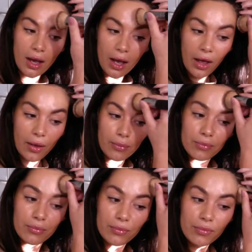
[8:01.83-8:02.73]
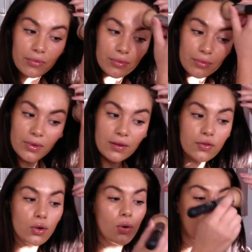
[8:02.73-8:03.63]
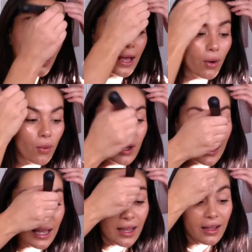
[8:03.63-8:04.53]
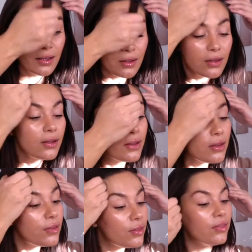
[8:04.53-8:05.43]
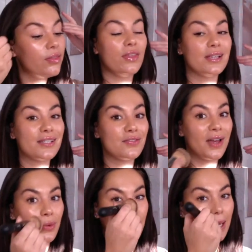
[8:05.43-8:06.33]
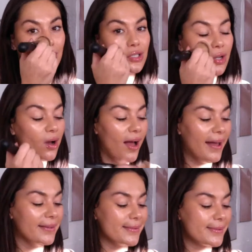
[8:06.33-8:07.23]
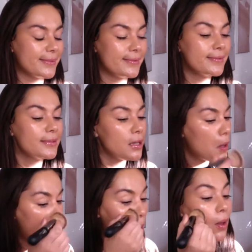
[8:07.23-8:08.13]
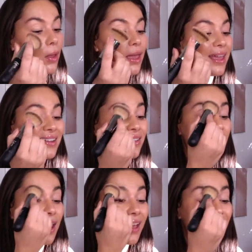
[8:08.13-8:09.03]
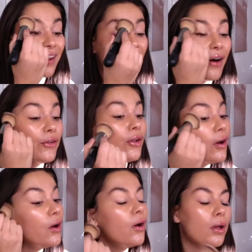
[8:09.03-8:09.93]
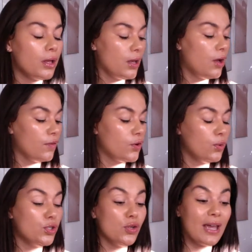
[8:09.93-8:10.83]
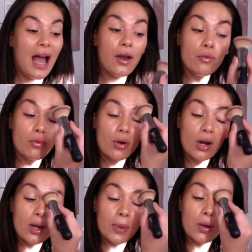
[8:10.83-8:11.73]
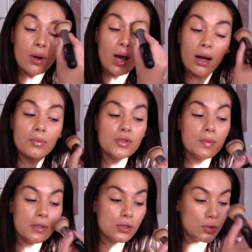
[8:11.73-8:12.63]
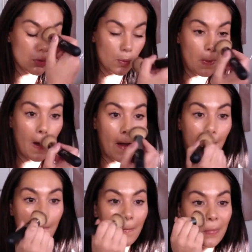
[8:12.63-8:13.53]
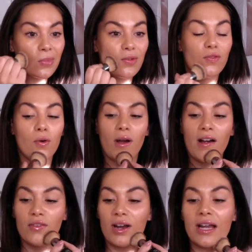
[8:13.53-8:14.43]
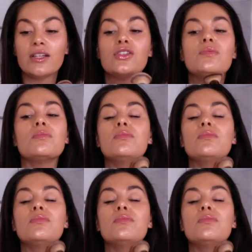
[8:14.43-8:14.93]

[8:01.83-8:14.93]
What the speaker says: if you're quite oily, this foundation, guys, it doesn't let you down. Of course, you can really build it up to be super full coverage,